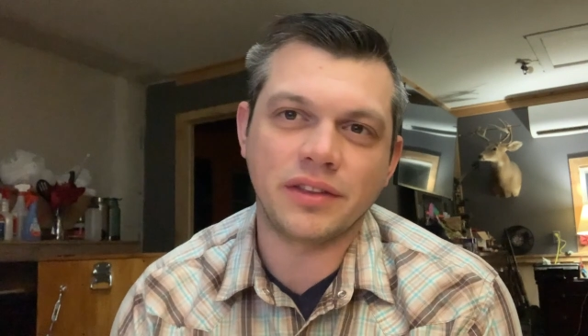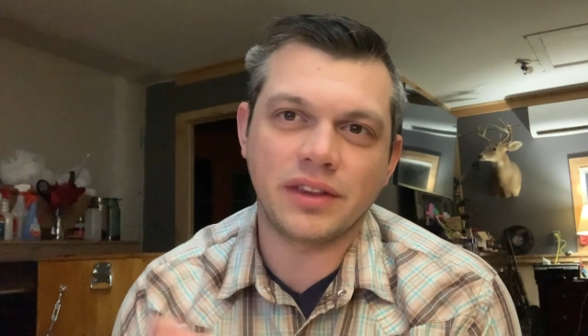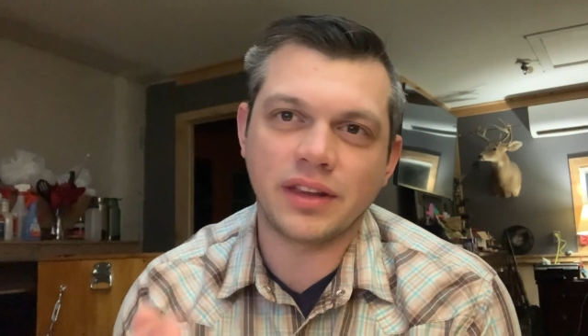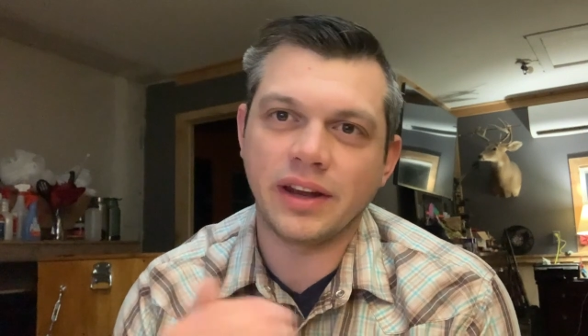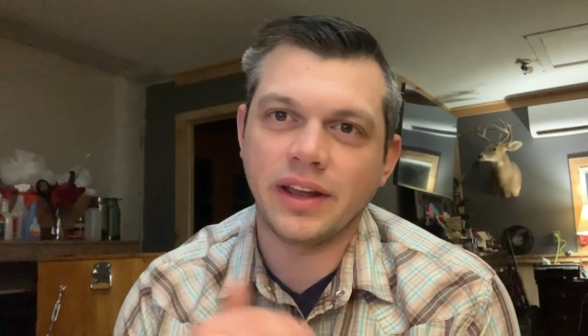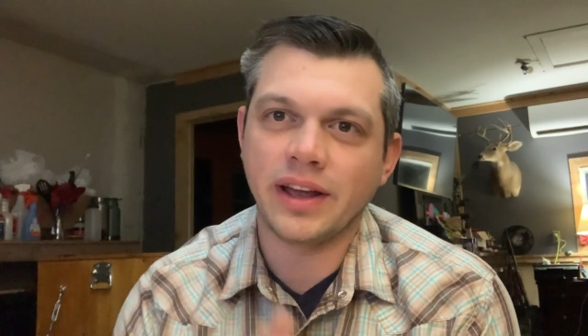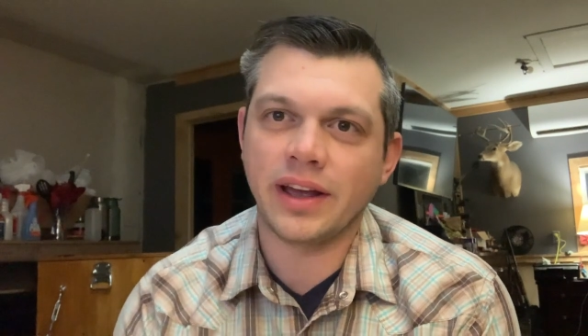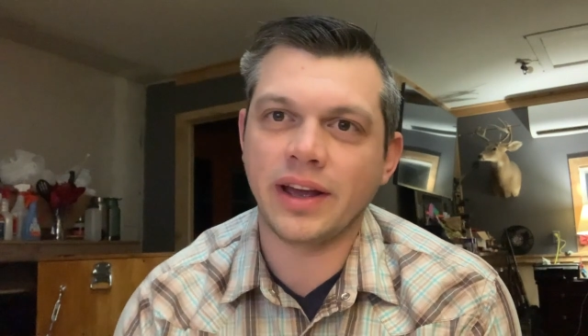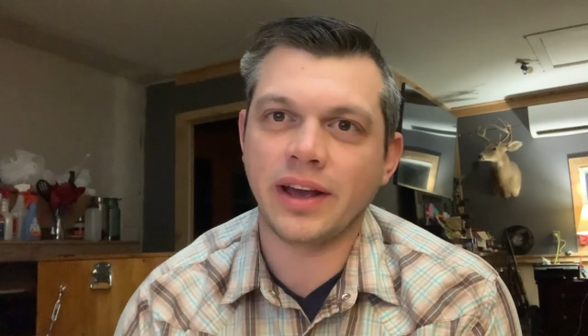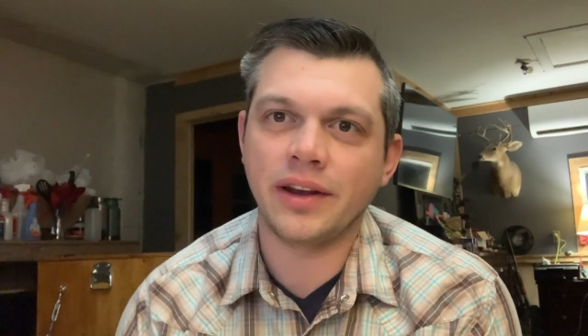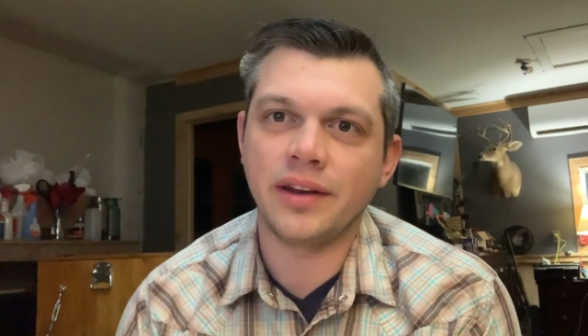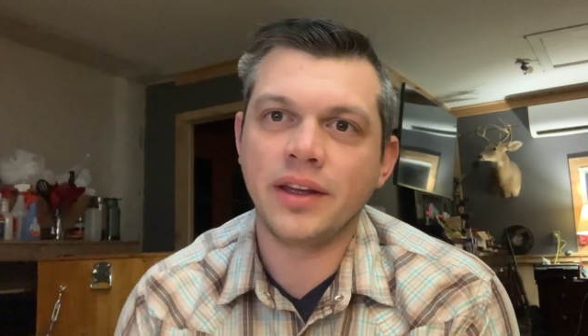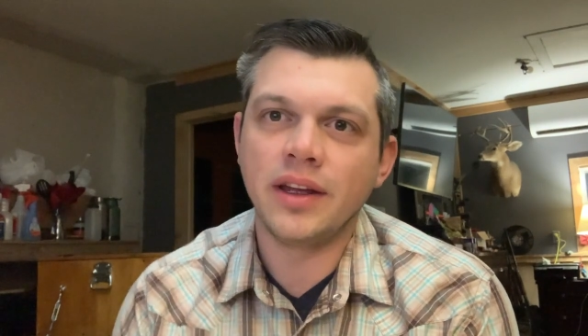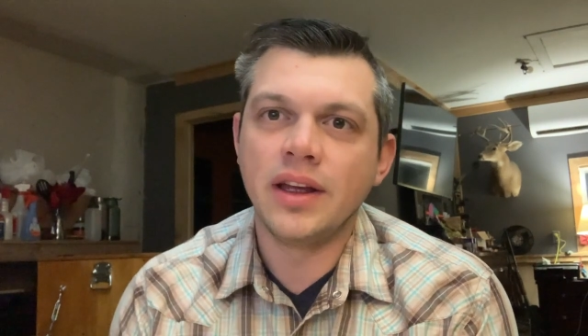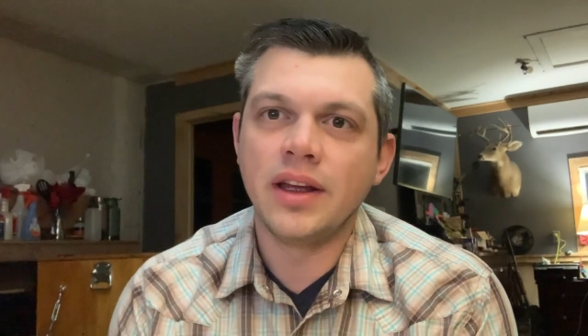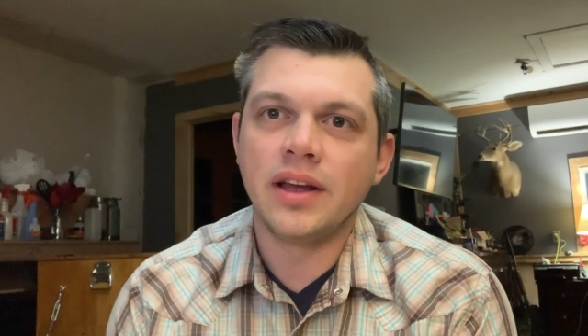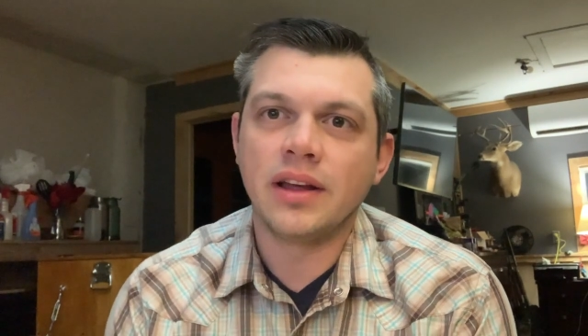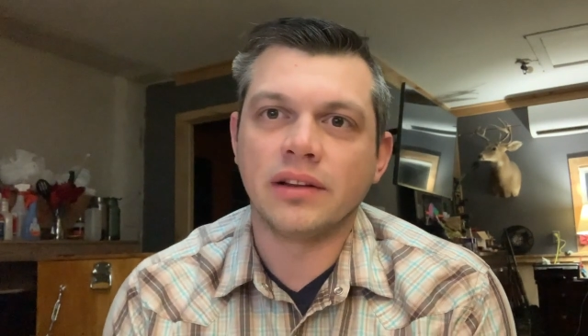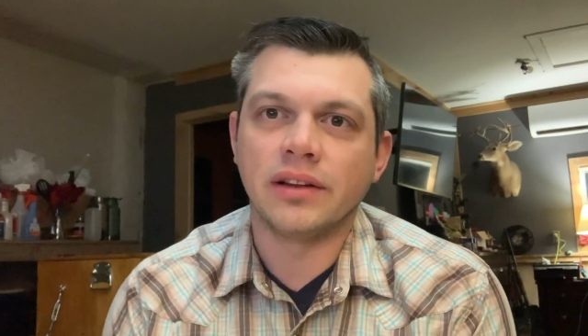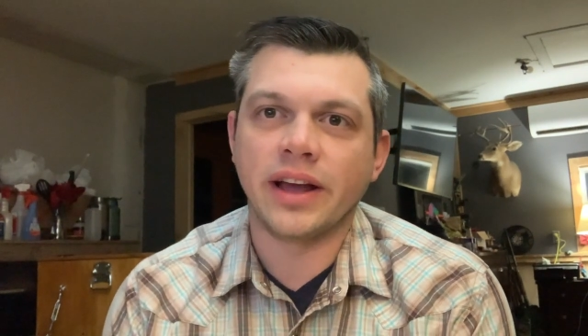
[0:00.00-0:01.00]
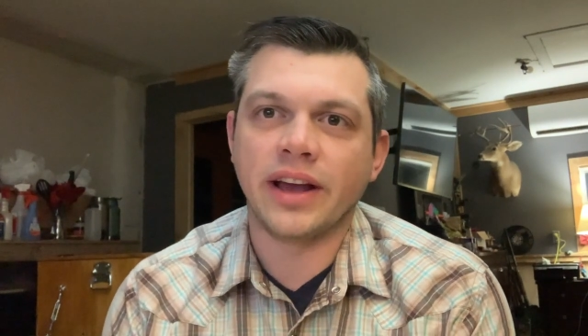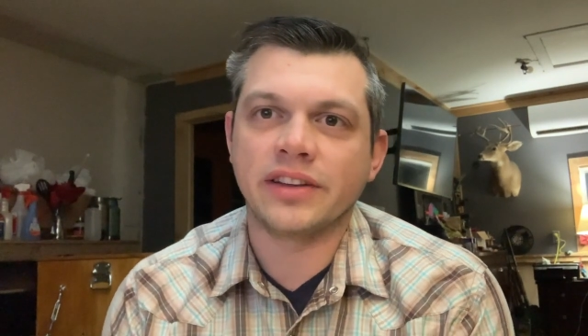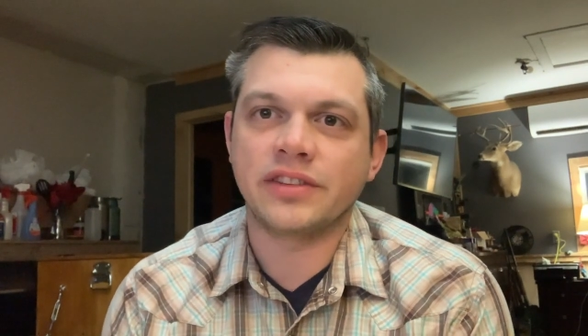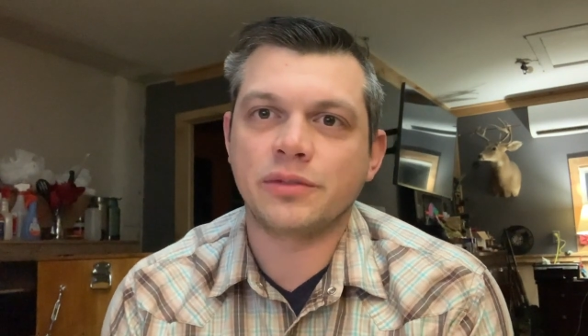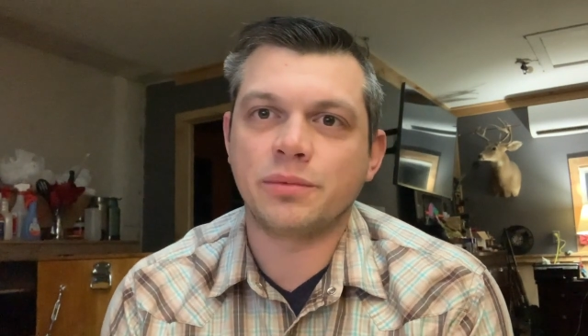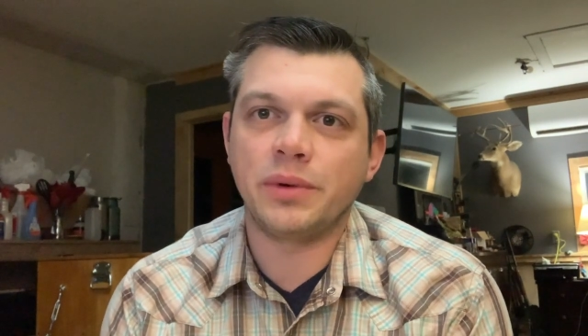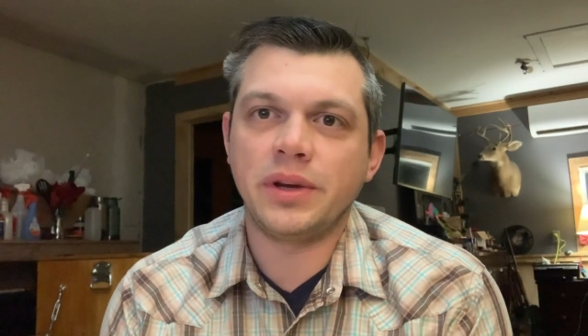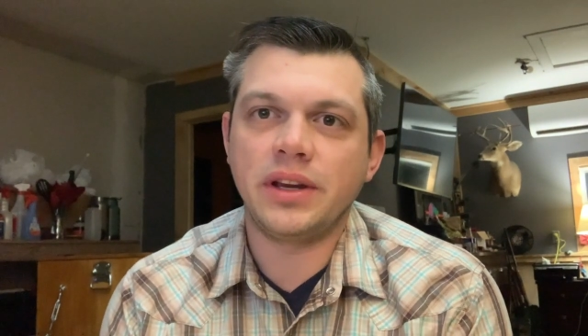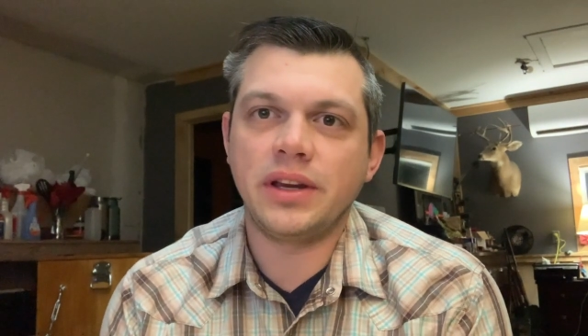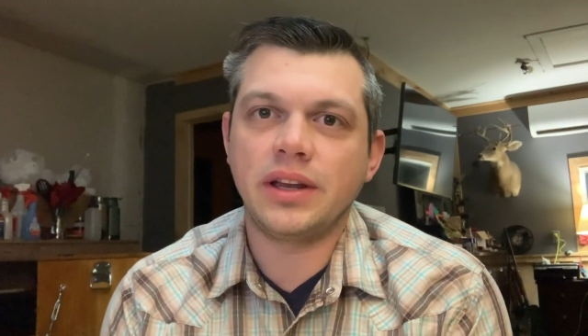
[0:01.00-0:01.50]
That was a hunt that I had
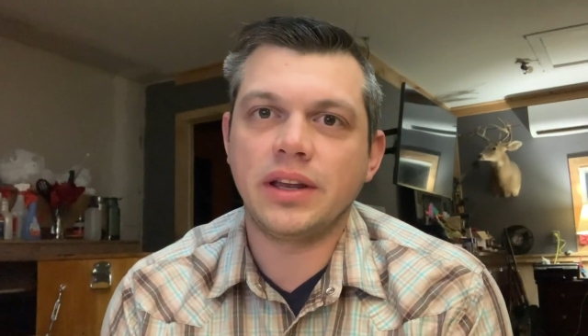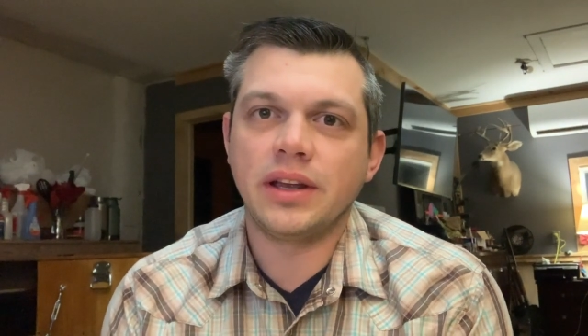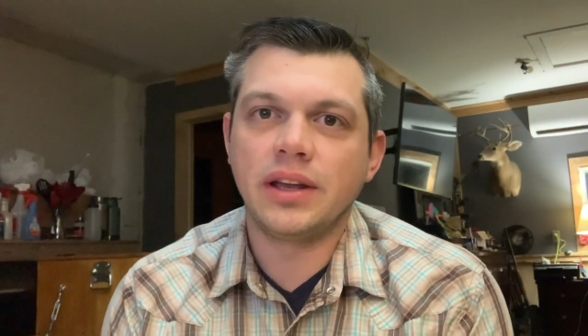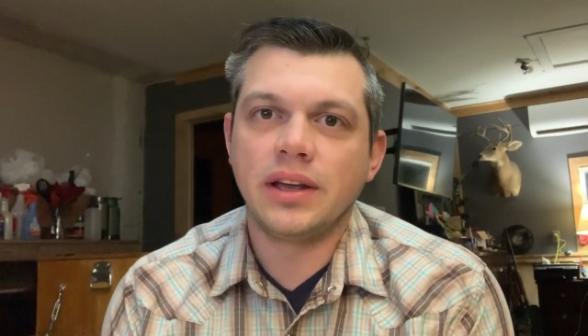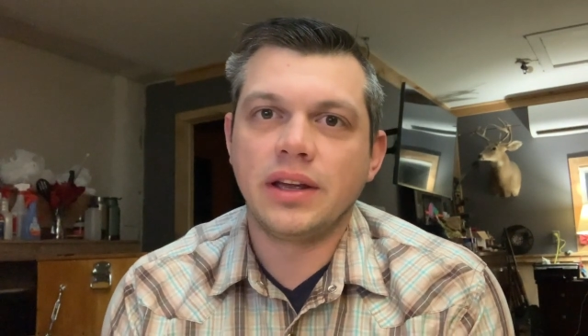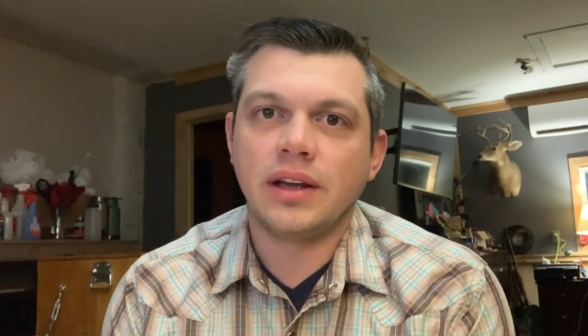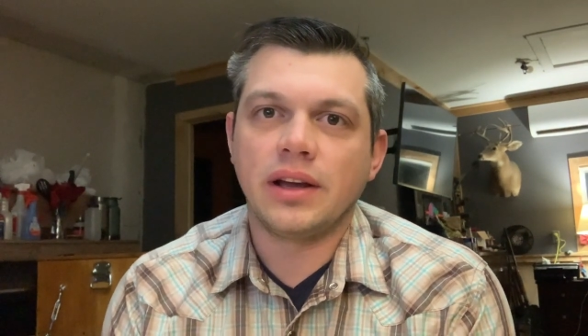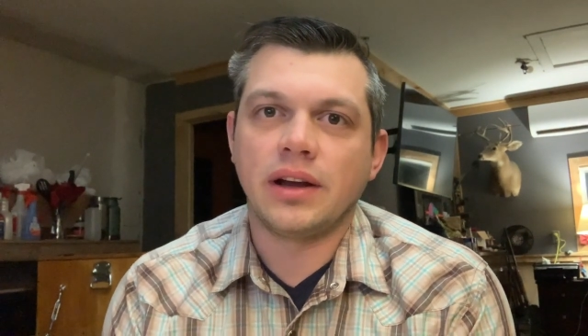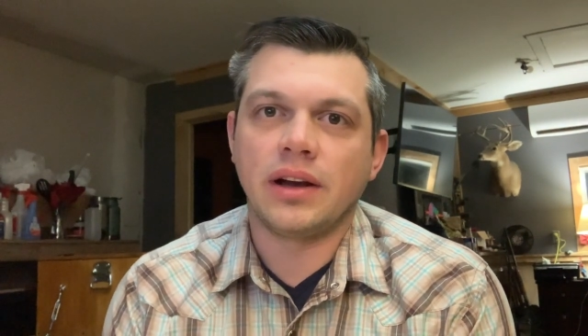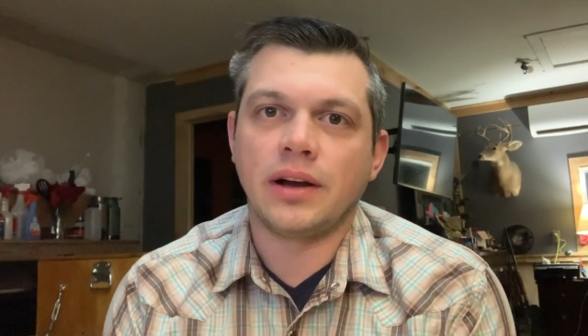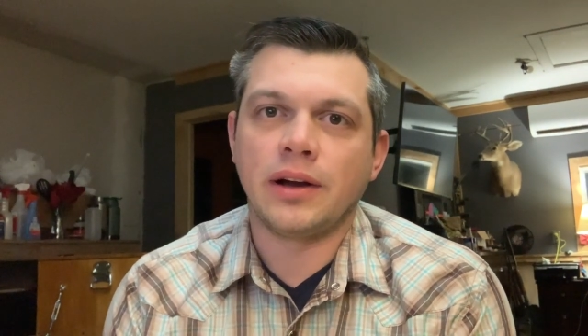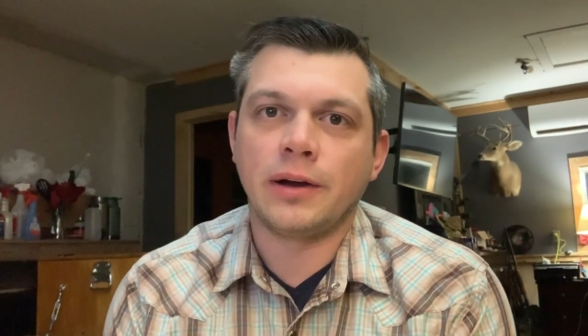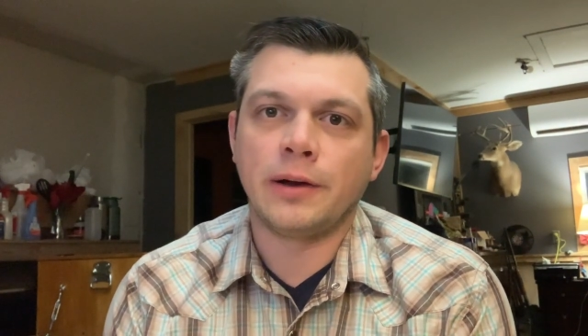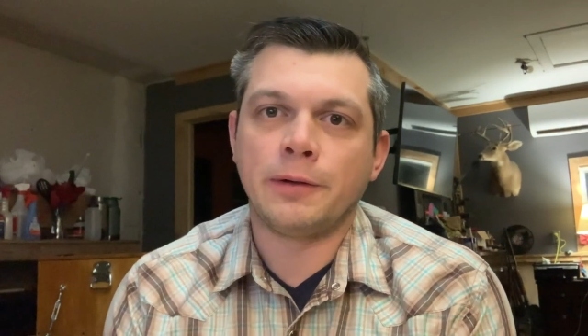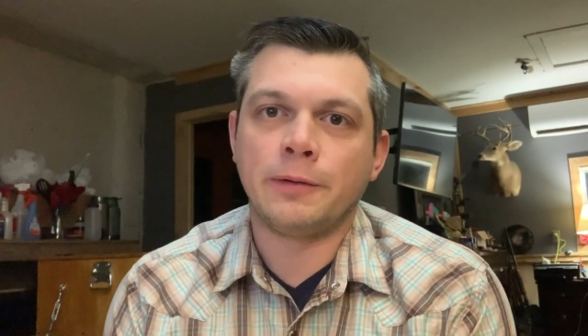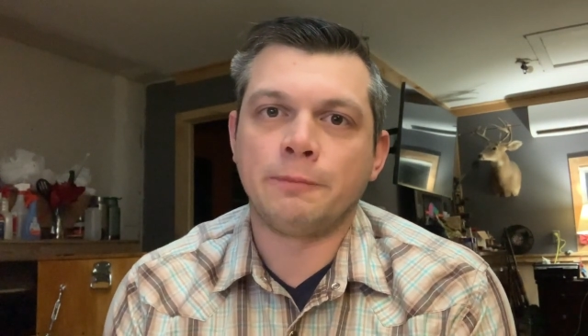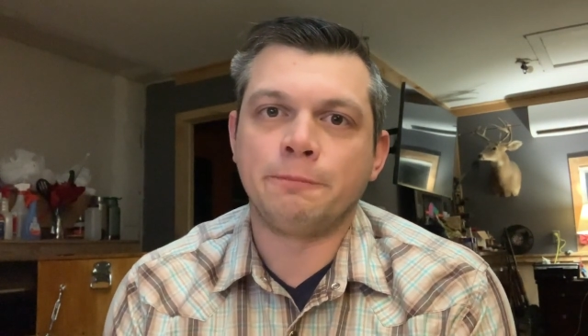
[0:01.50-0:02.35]
last week.